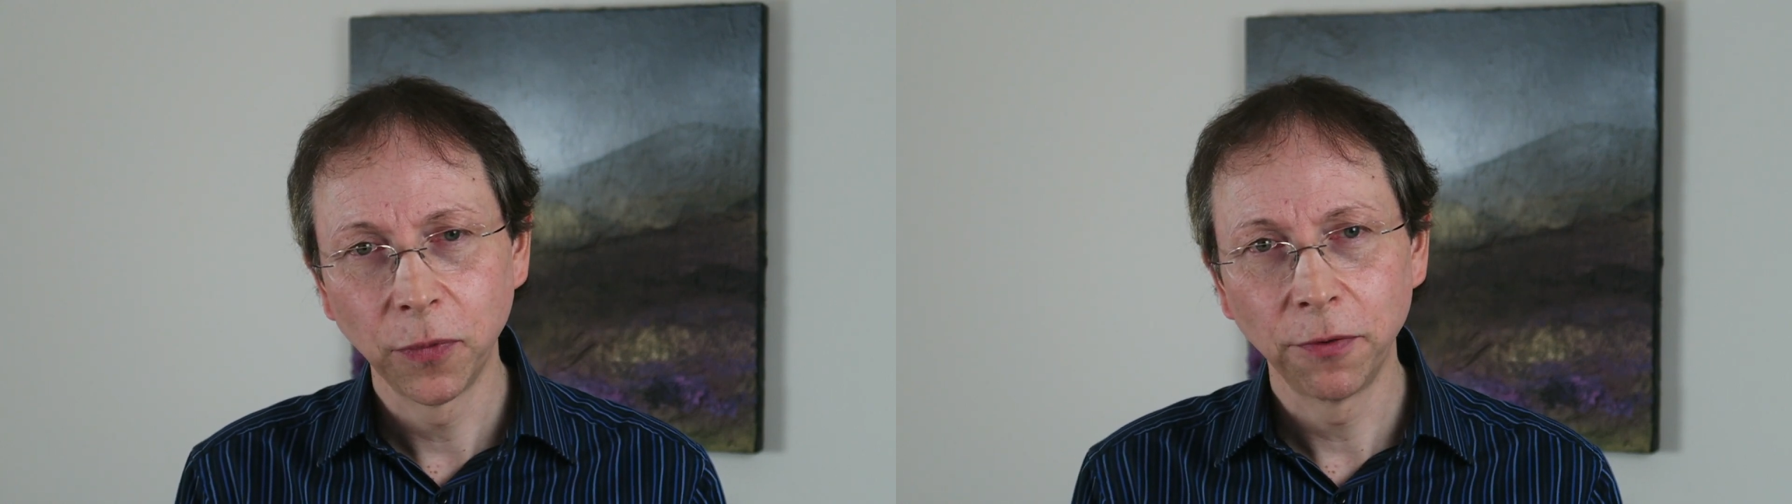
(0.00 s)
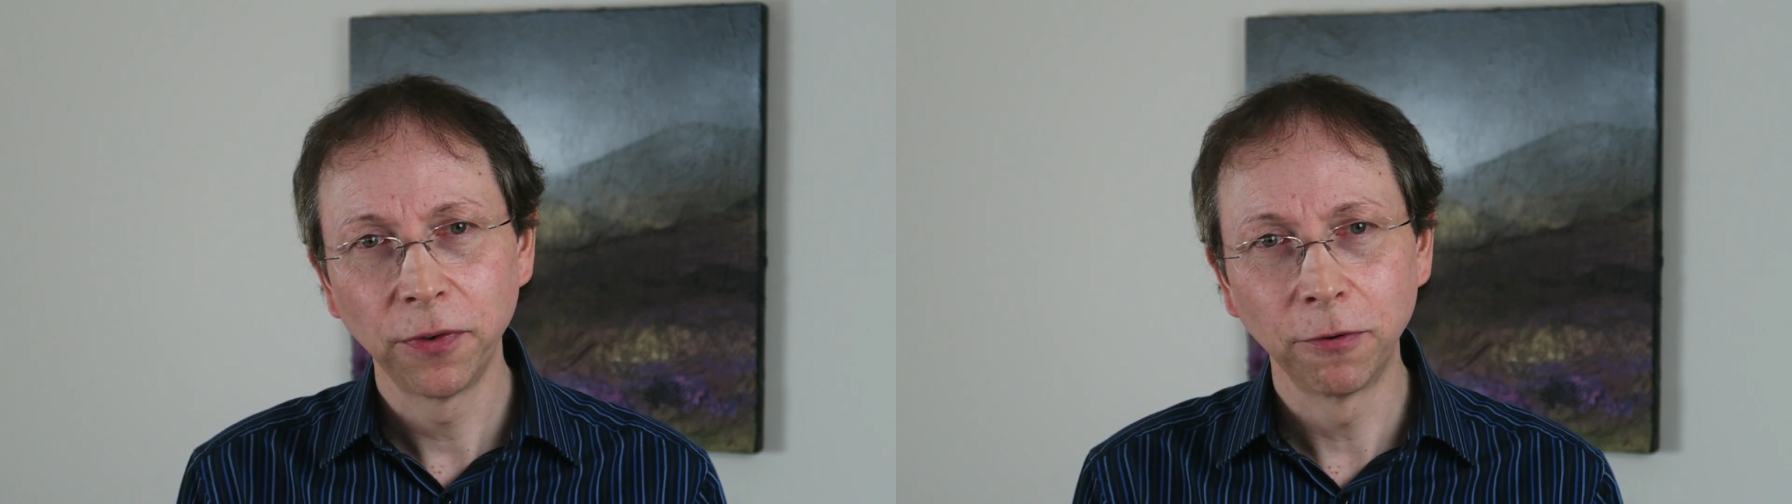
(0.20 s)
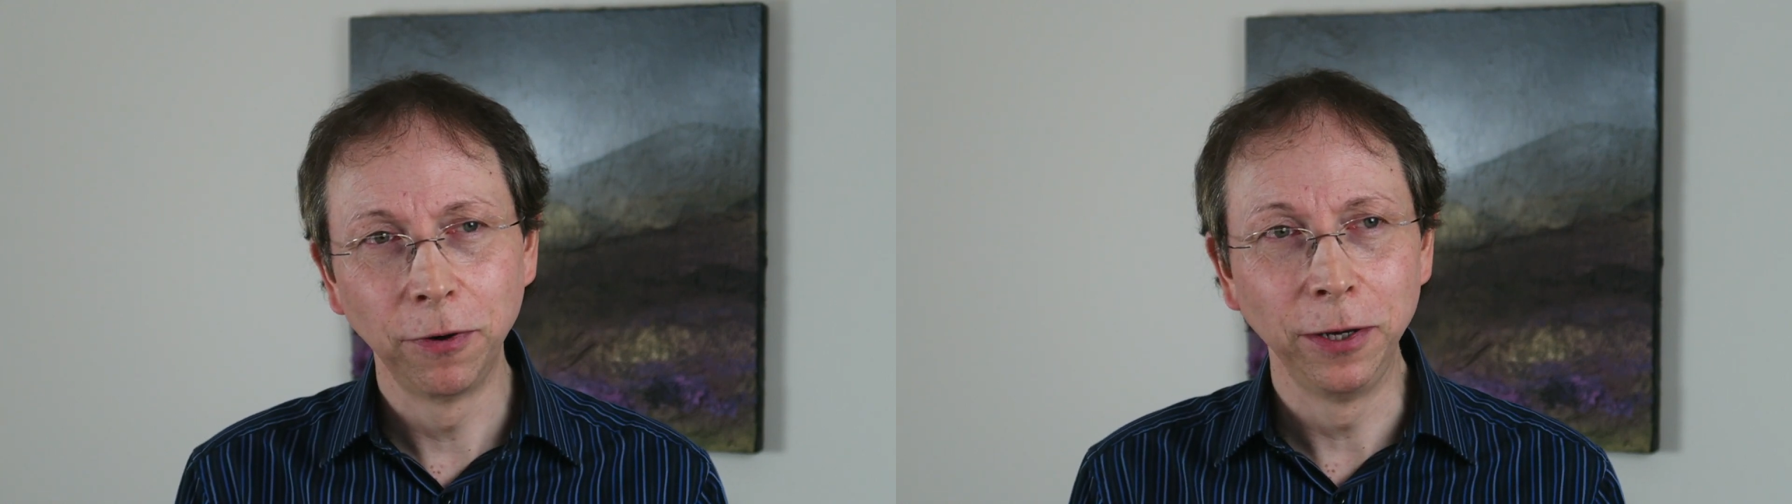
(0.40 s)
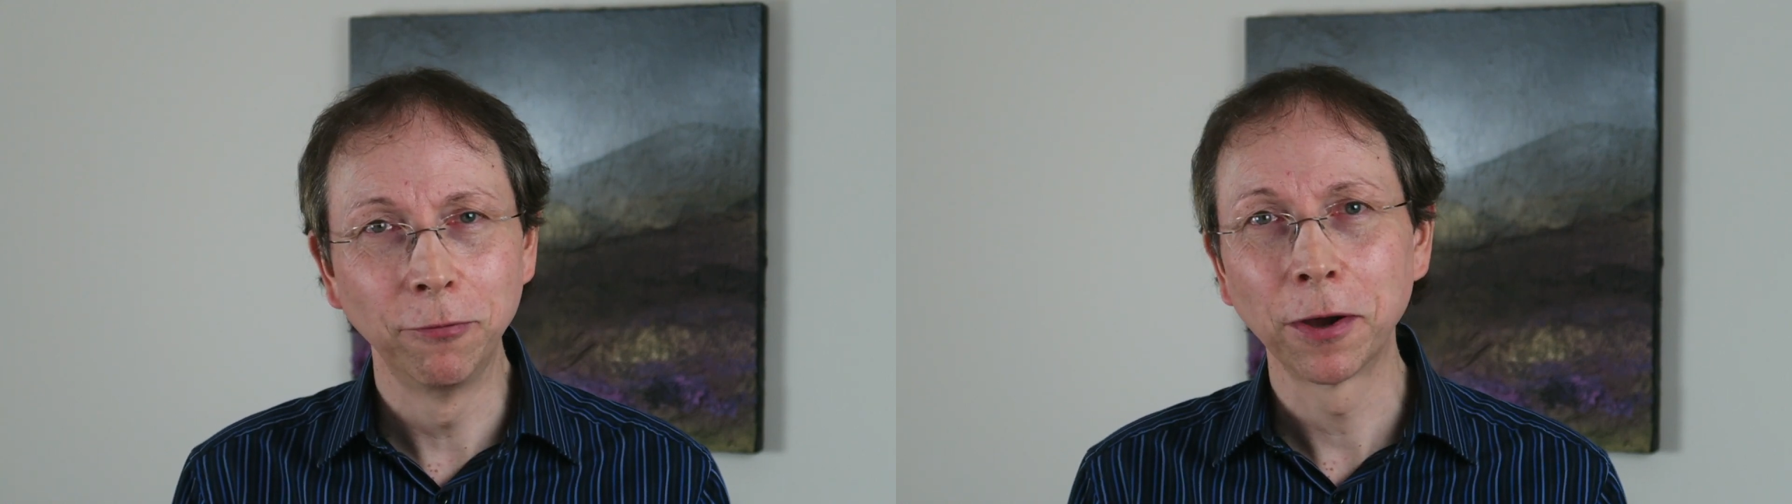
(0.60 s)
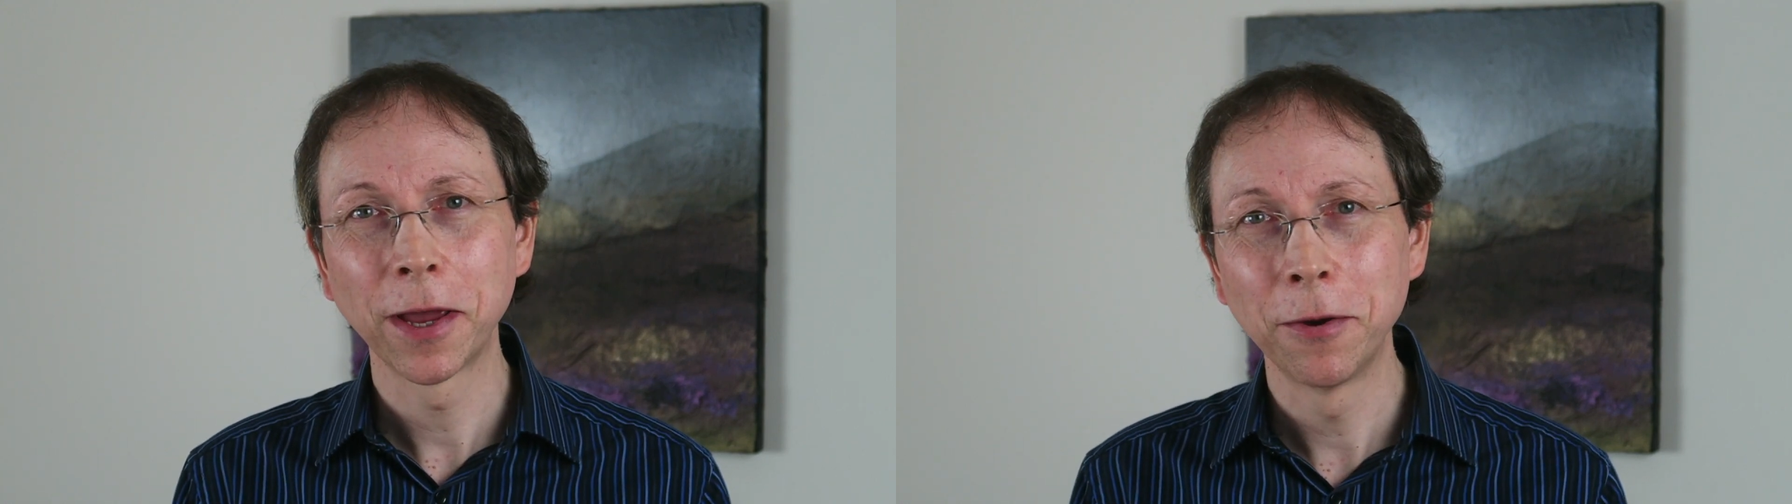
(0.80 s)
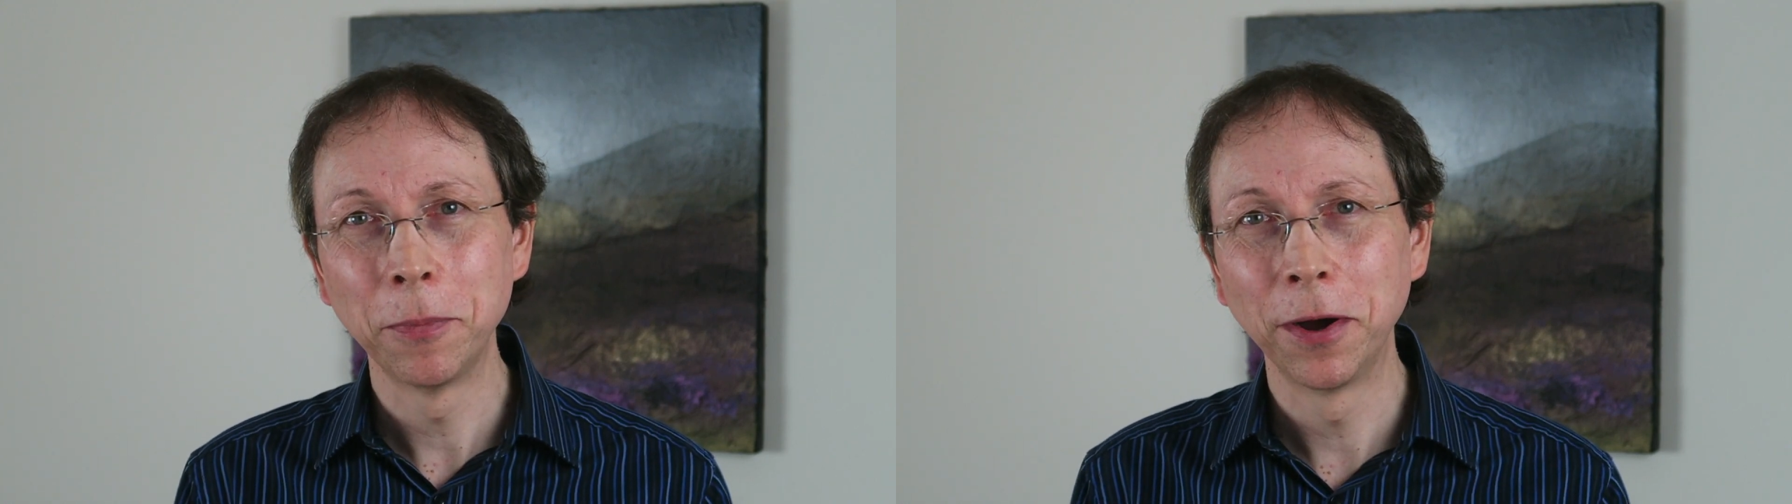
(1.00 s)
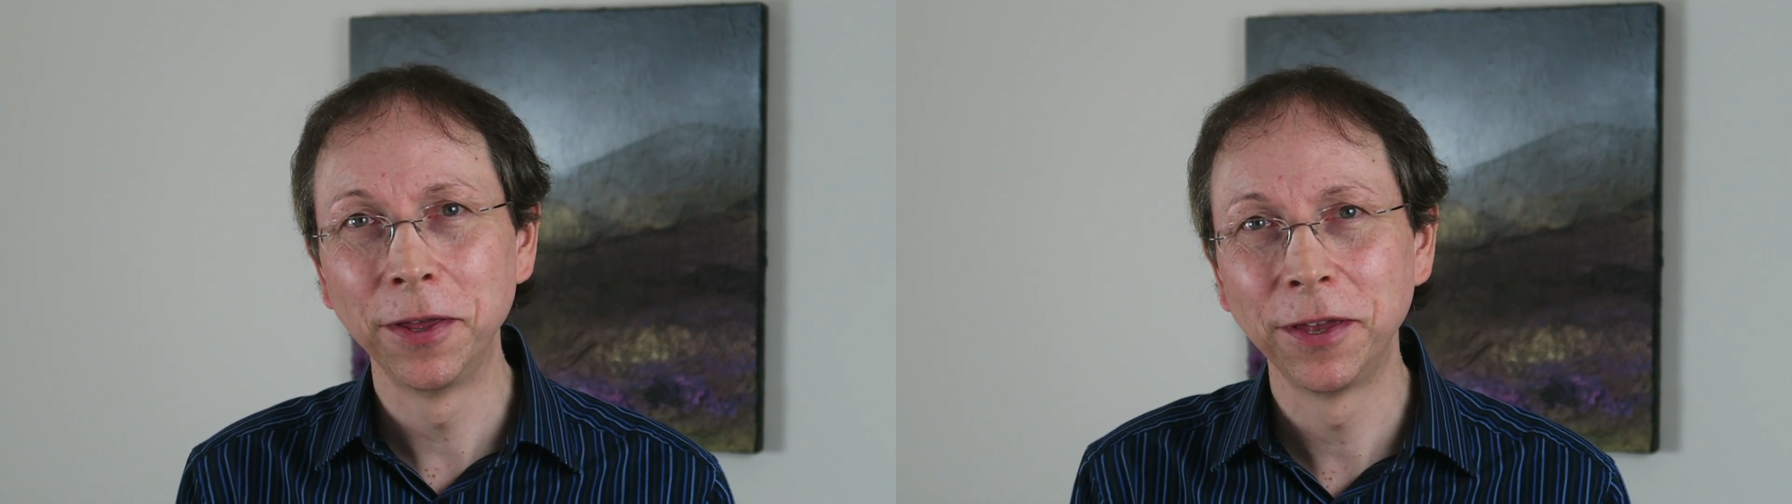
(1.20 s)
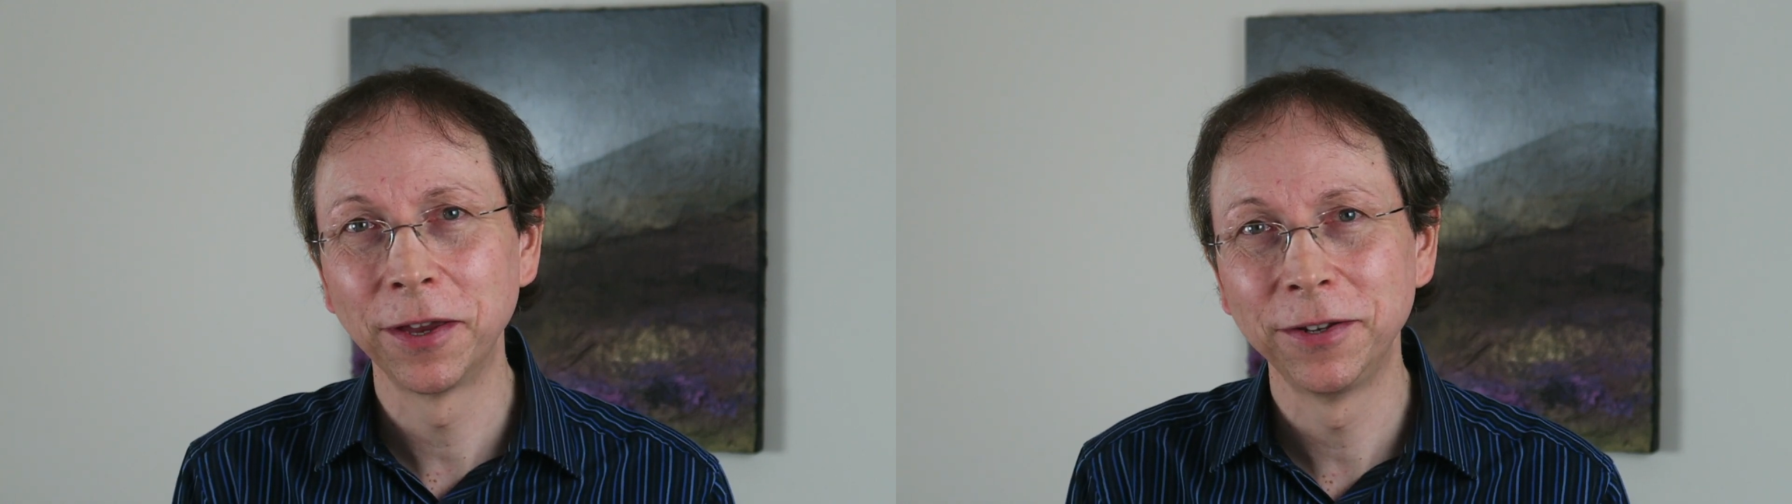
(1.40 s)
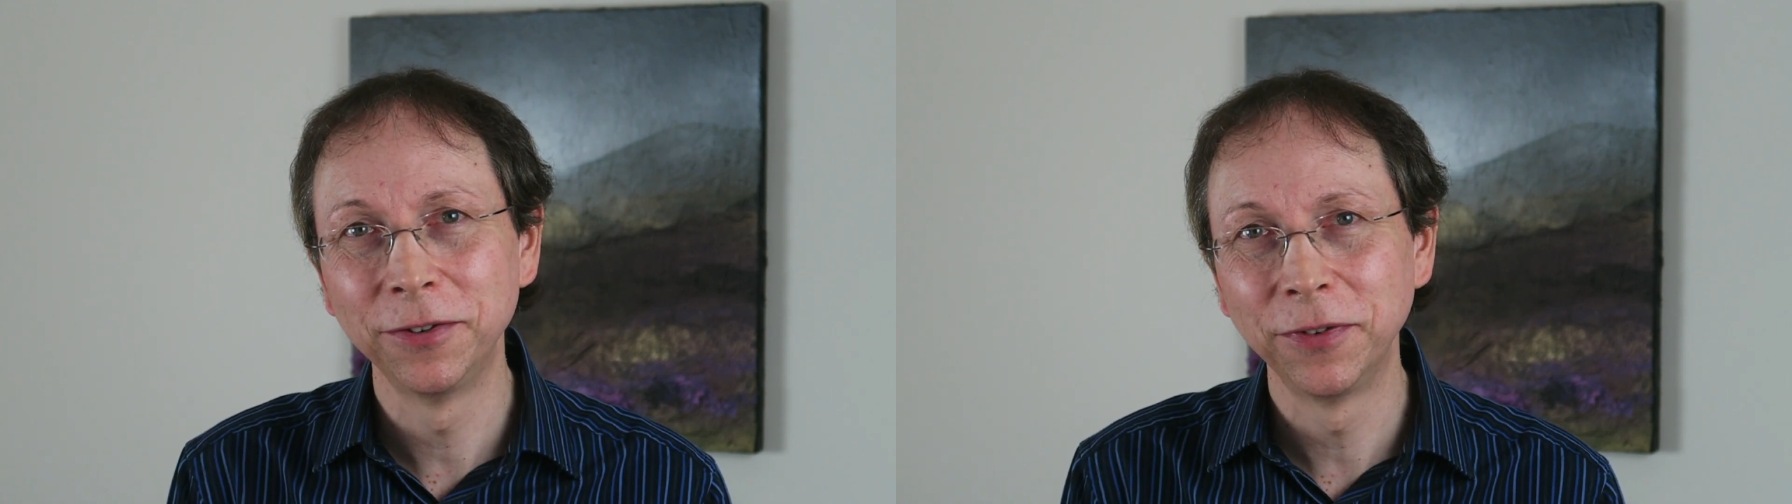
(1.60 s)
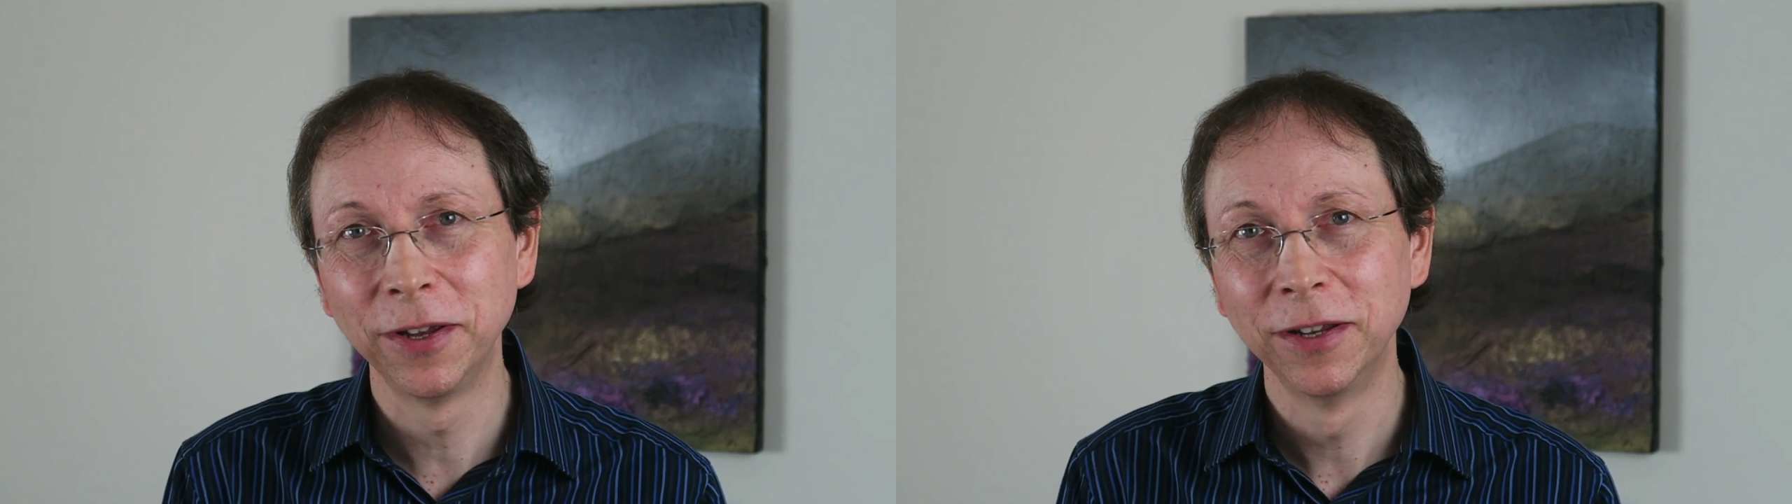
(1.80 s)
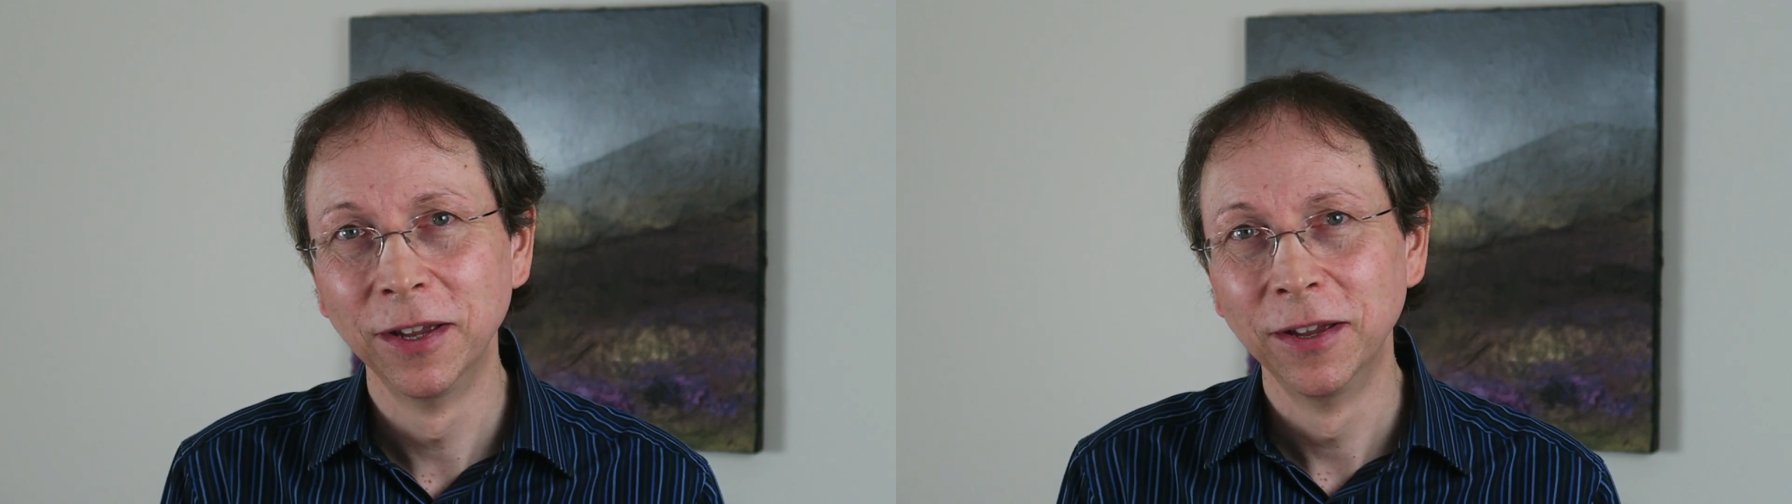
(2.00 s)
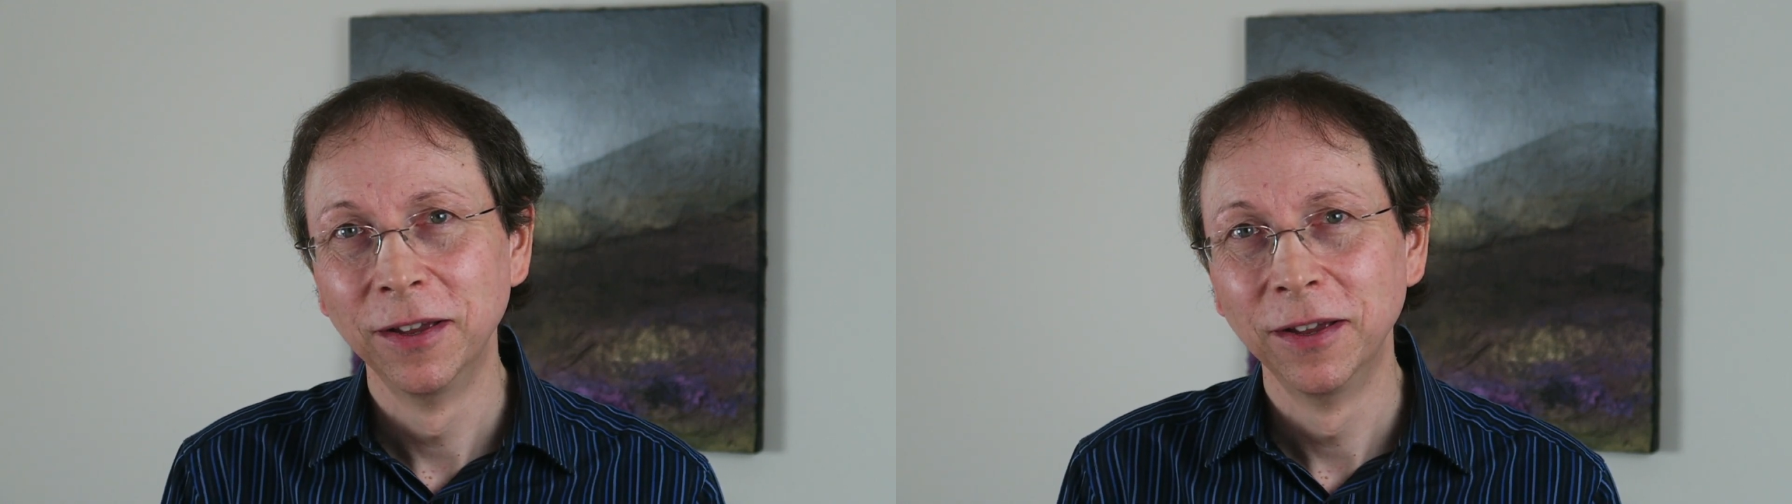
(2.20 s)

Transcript: I felt really wrung out by the end of it.